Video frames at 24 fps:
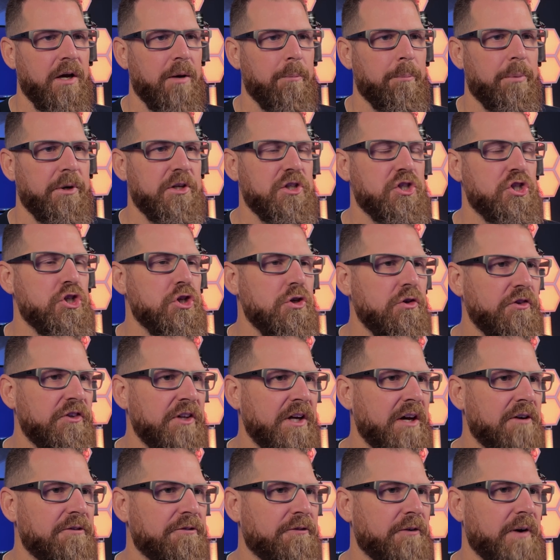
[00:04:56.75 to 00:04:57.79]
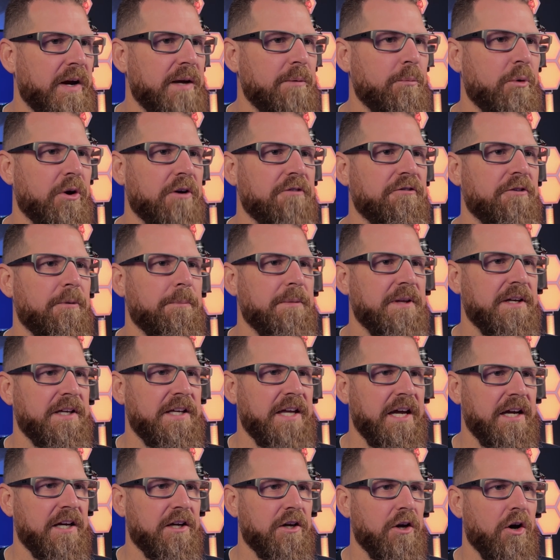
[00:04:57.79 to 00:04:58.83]
But choosing a framework from the
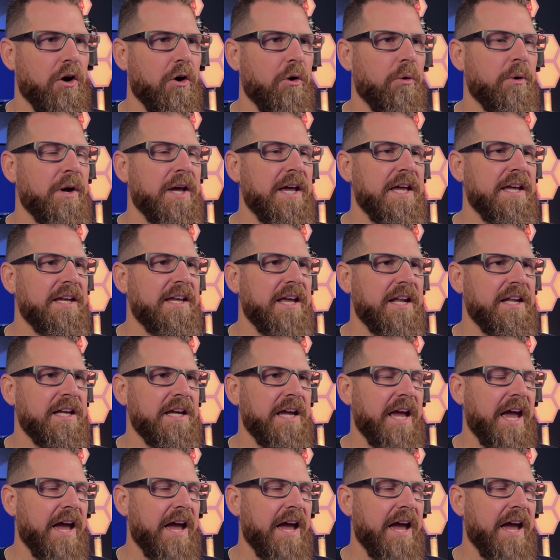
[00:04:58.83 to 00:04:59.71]
get-go, getting